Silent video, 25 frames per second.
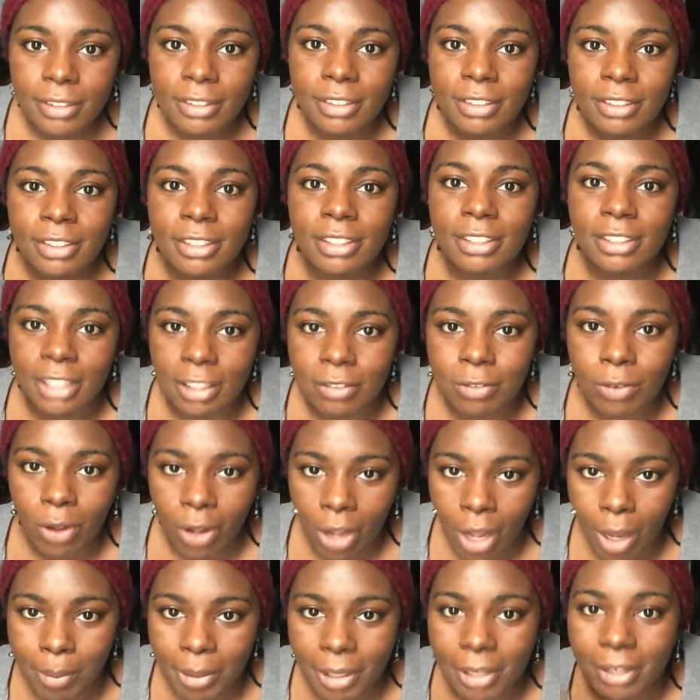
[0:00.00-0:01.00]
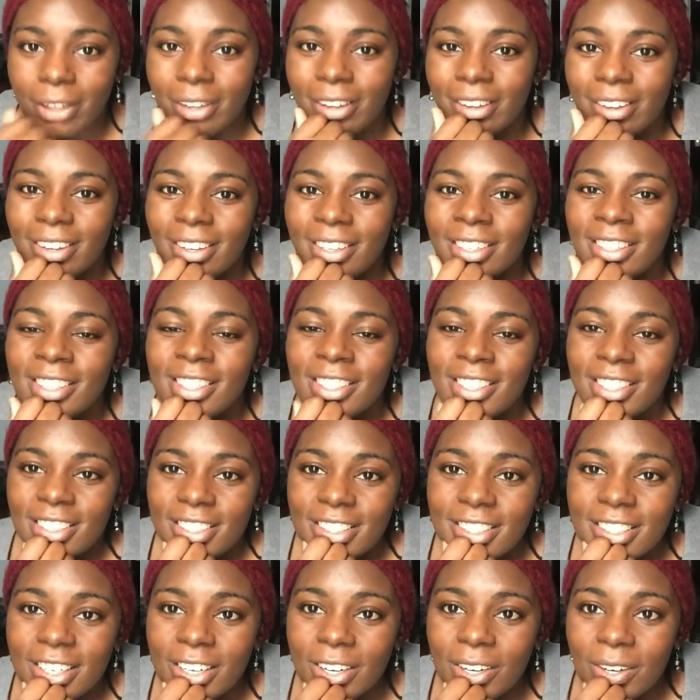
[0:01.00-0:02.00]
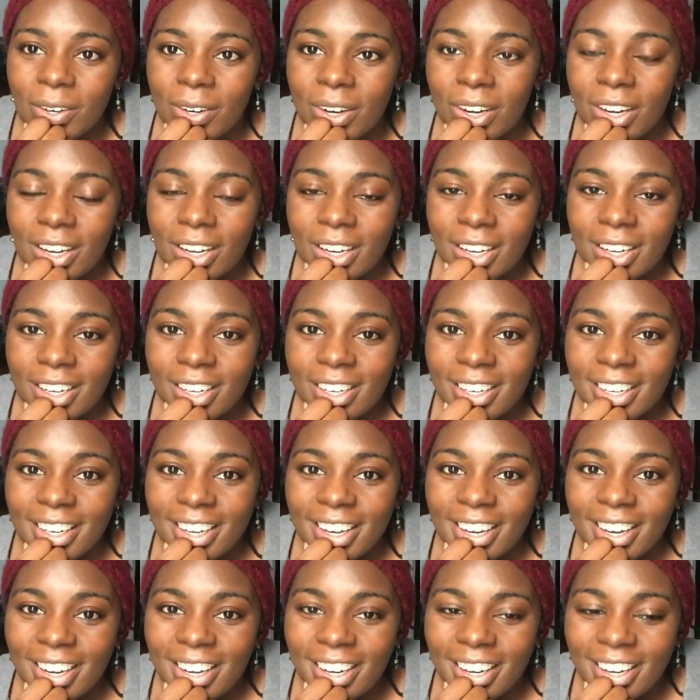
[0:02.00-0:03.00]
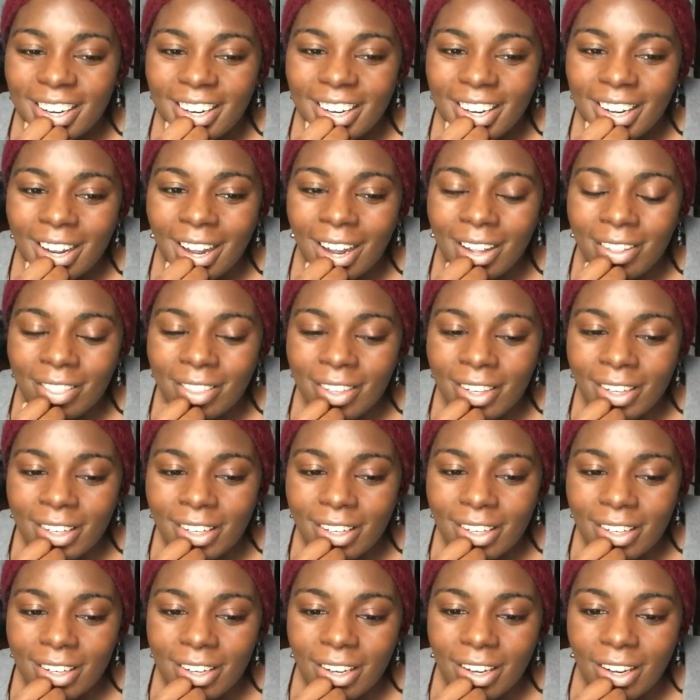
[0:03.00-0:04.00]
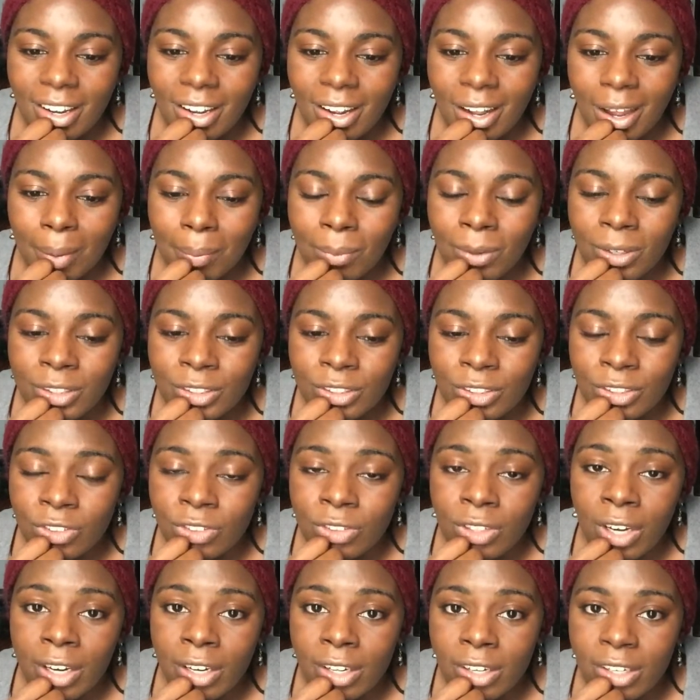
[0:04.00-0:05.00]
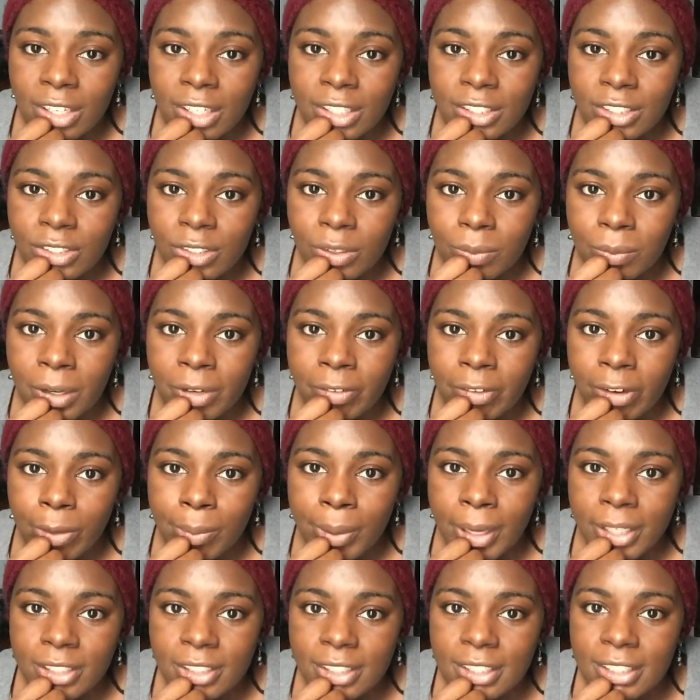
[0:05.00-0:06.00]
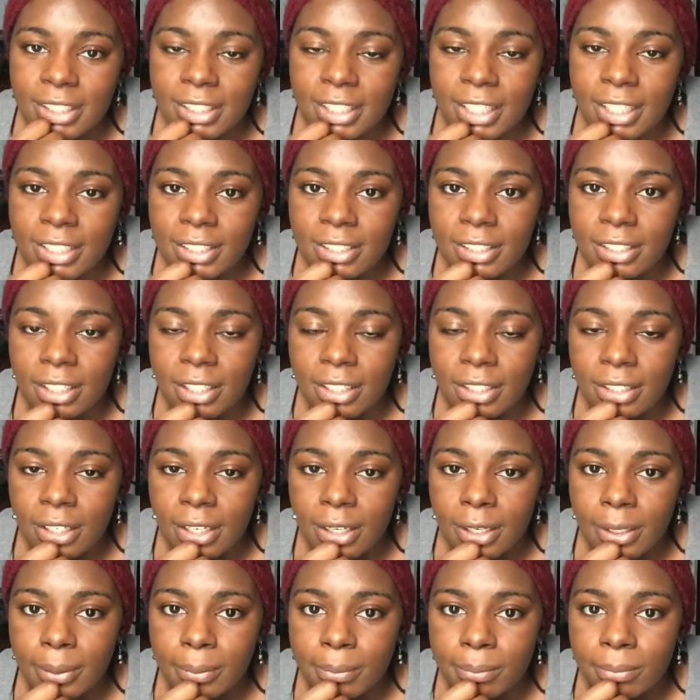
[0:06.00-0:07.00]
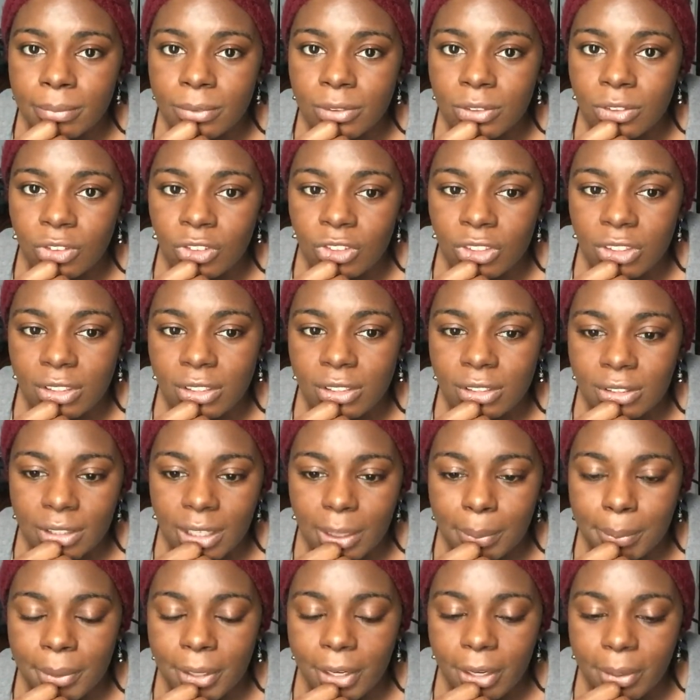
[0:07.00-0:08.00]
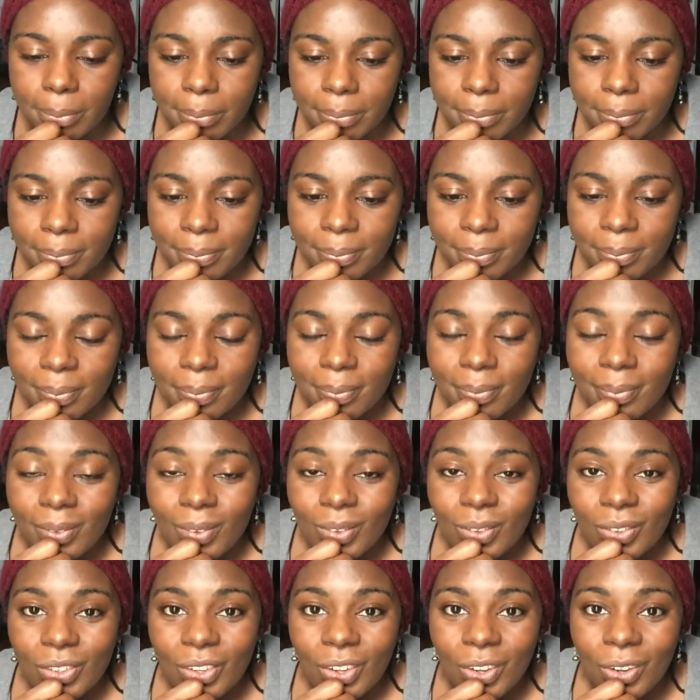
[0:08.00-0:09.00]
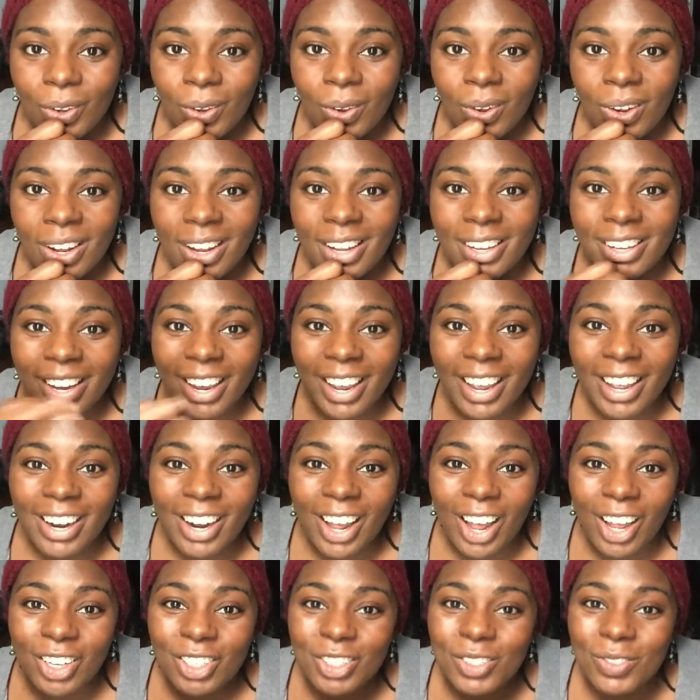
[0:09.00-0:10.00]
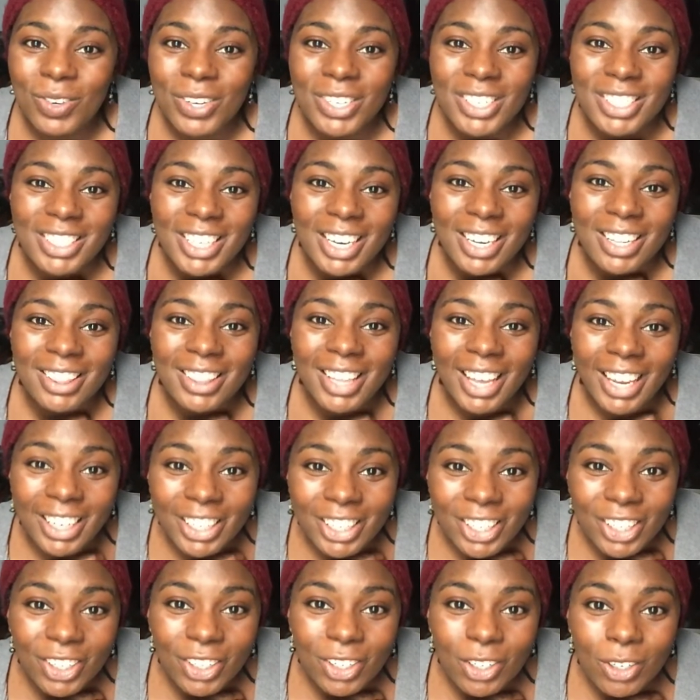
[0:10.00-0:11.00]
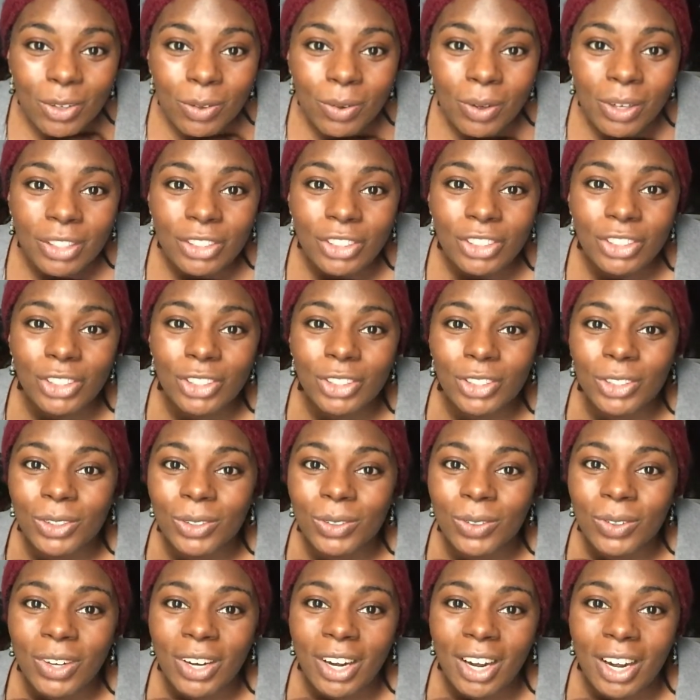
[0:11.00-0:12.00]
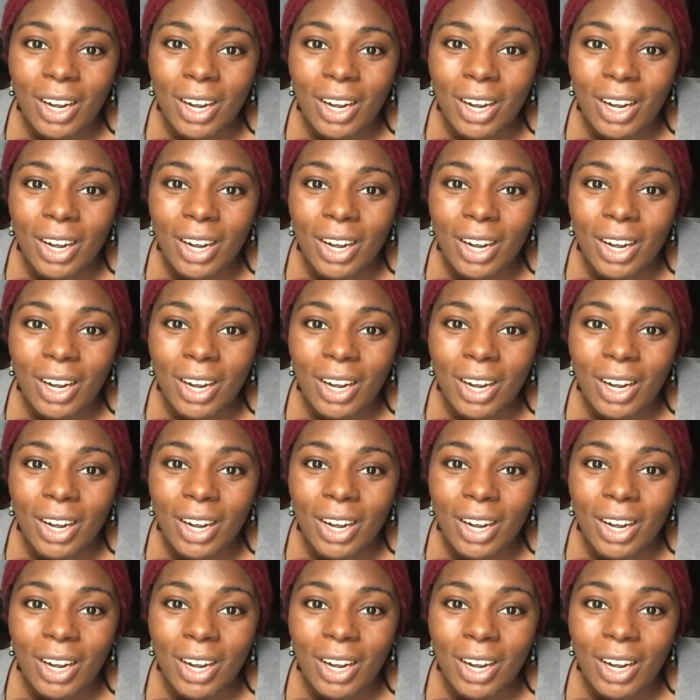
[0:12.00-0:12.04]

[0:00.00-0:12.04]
successful hobby. So yeah, I think I'm going to try to look into it whenever I go back to the States and just keep it up. So again, I just want to say thank you to